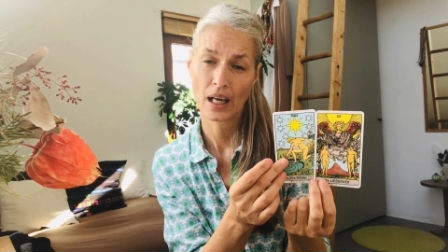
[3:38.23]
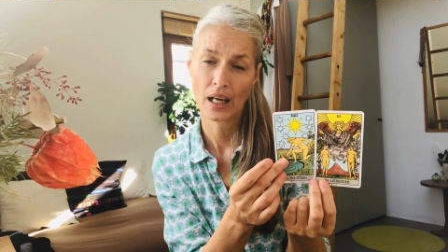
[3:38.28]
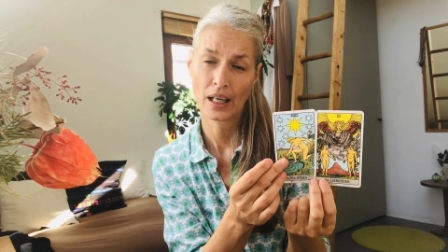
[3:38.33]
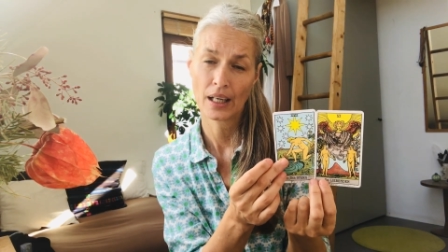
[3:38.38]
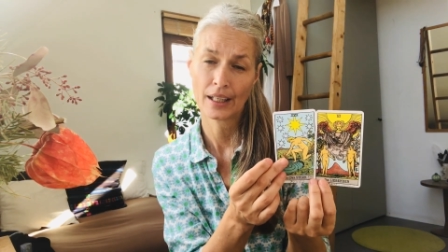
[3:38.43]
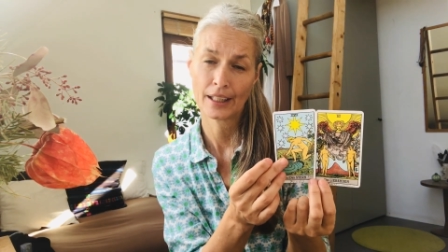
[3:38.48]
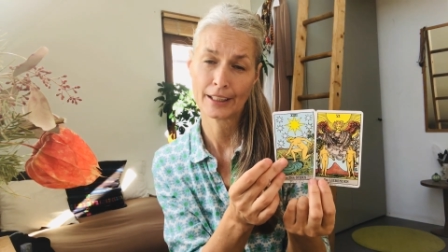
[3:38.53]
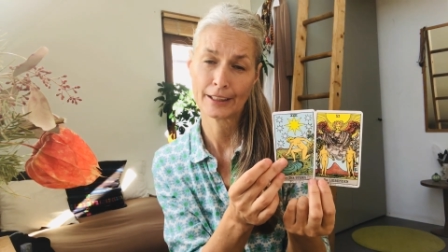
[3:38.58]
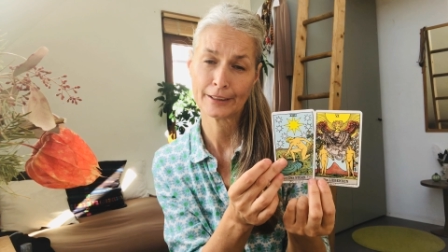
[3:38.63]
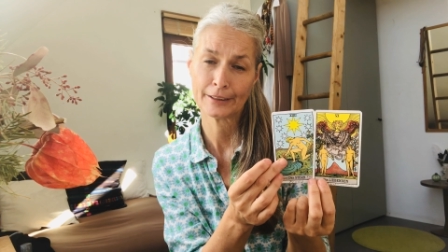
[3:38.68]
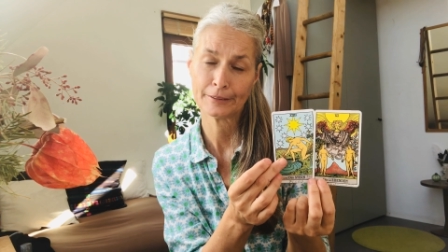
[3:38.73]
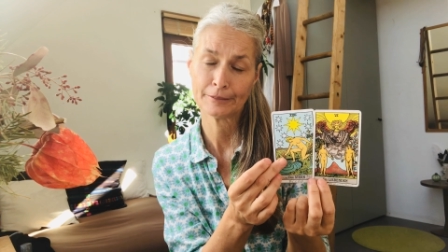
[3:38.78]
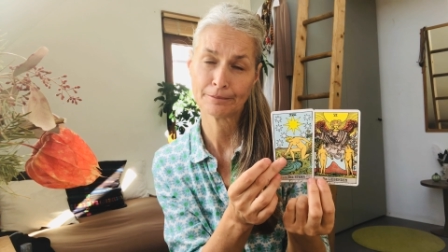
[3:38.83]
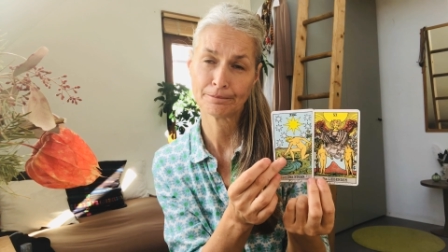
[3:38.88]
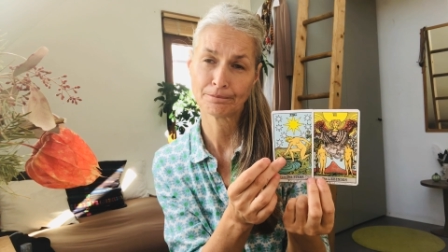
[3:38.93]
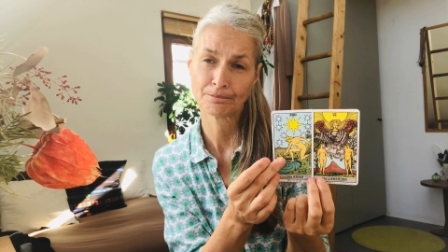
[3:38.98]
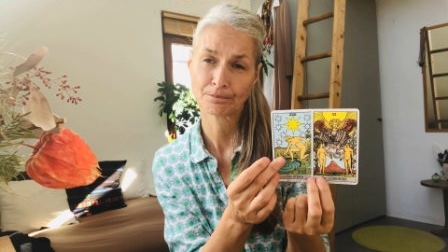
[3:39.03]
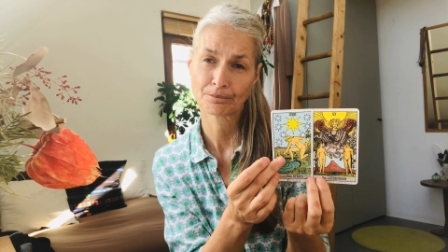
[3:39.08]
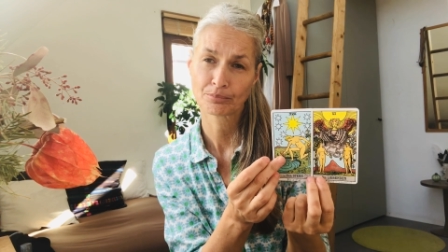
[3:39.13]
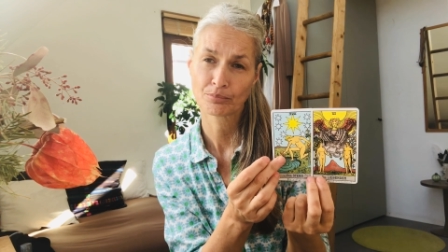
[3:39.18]

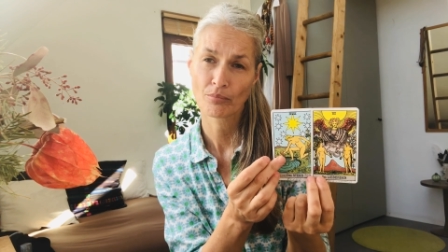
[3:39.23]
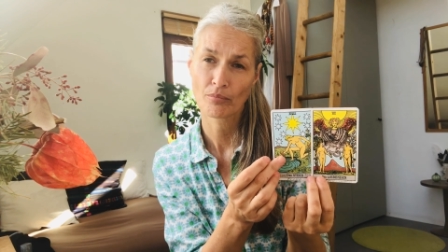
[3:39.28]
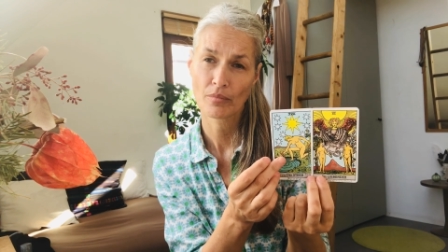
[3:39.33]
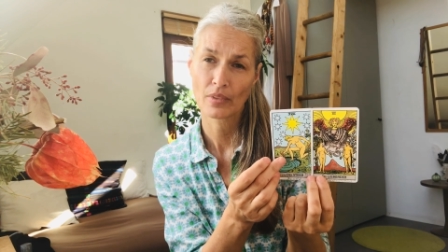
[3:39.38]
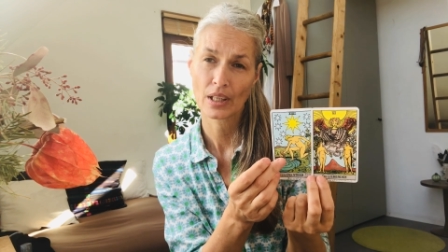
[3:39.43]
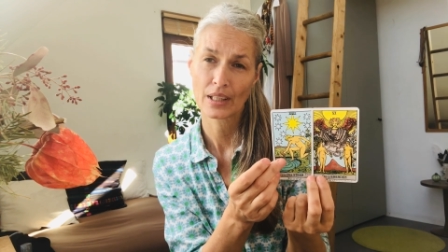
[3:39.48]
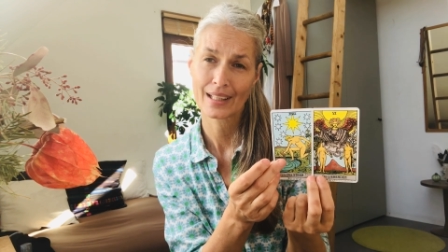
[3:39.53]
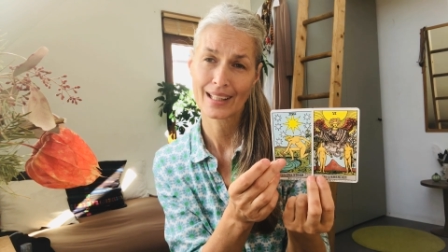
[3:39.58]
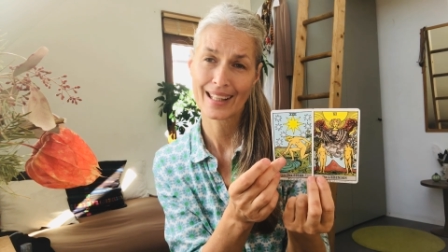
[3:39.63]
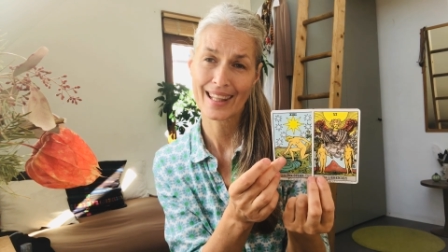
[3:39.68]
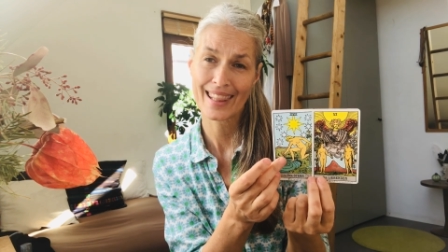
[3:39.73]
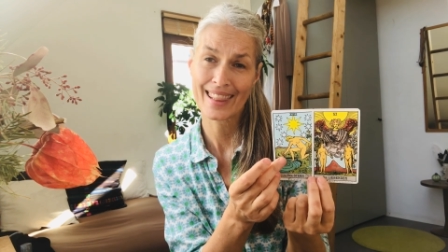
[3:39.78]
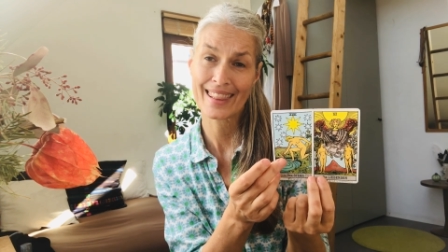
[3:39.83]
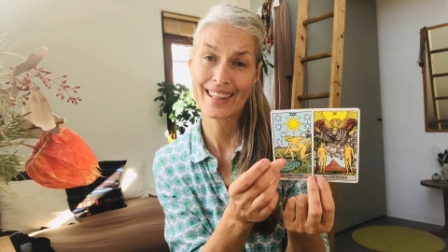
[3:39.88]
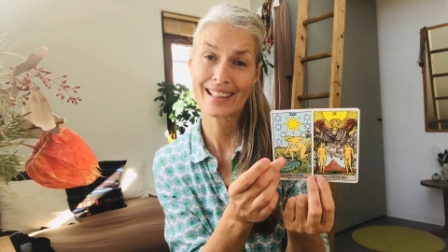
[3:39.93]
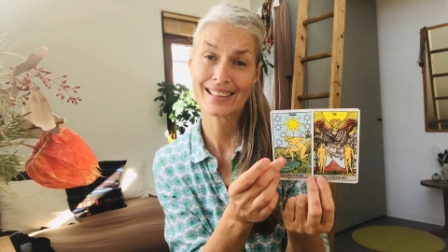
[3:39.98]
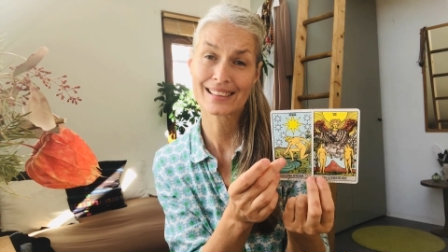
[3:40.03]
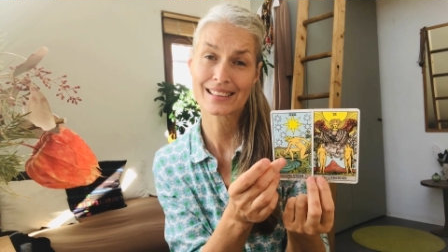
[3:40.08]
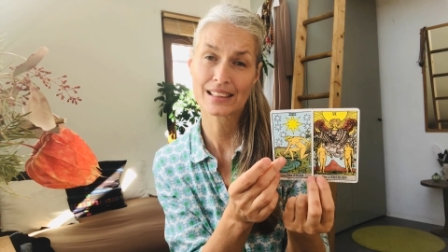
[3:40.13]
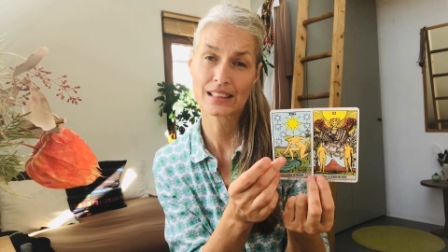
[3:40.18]
um,
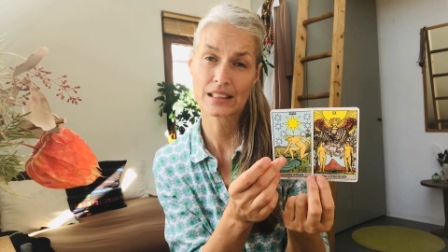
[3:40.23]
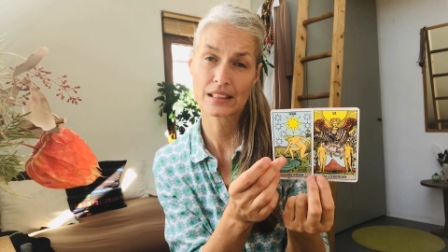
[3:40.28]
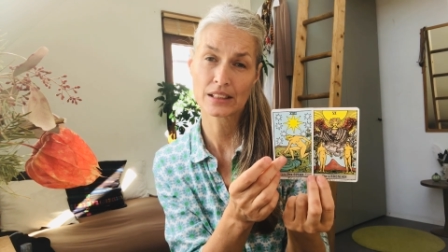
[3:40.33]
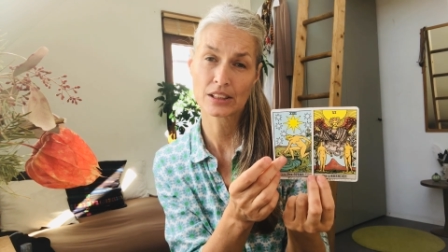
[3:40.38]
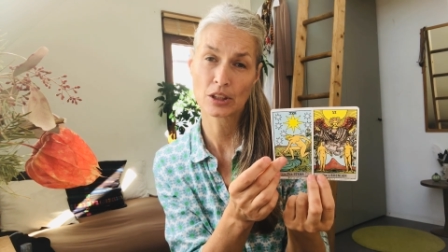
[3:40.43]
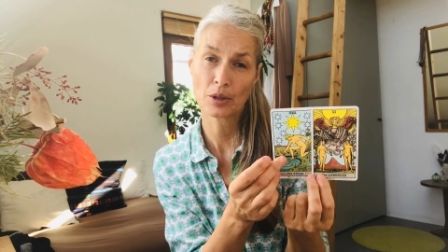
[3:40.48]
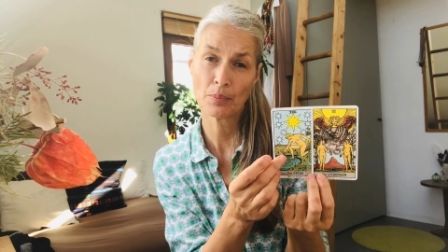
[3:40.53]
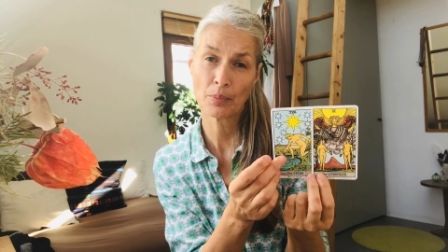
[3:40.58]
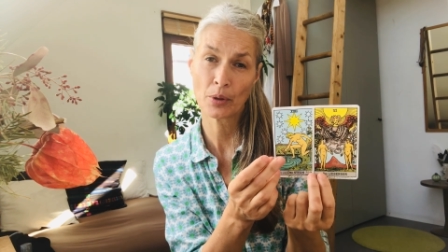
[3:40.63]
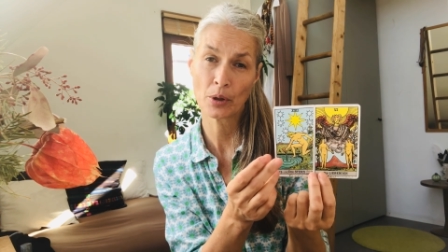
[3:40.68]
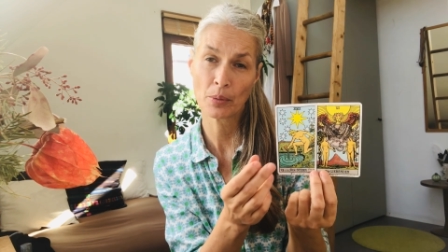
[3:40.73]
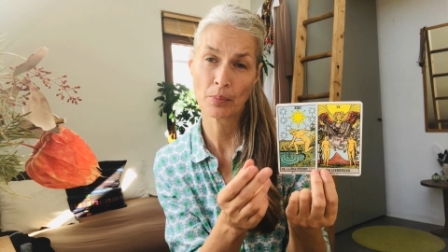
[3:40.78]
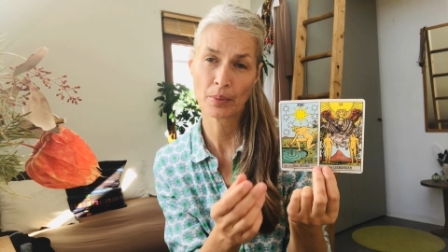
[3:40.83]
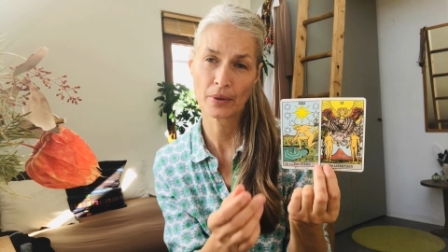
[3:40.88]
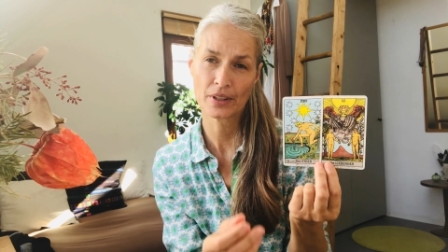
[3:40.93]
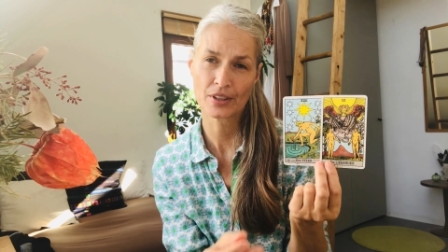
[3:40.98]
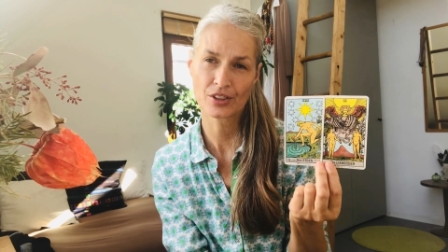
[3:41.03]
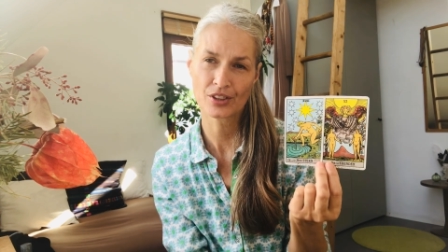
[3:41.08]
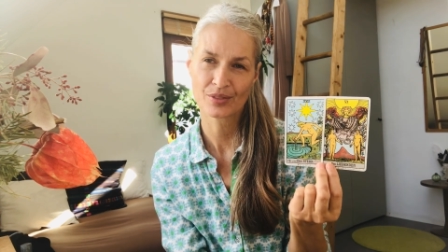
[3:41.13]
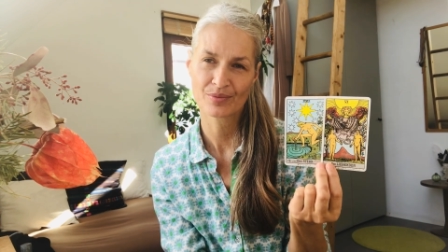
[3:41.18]
this is the
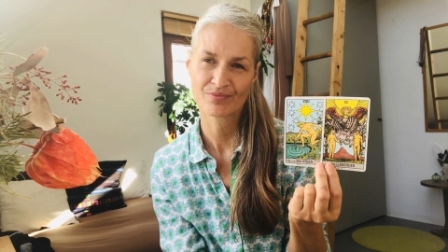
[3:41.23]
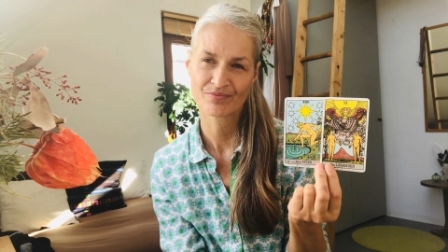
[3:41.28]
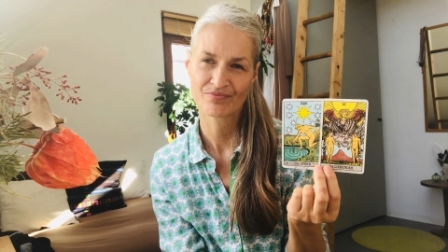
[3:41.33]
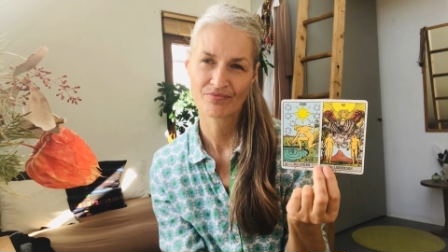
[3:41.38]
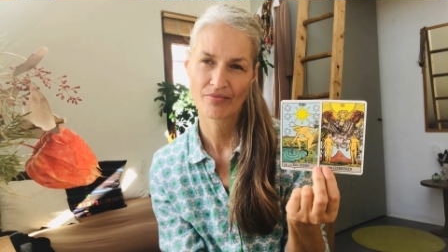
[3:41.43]
purpose.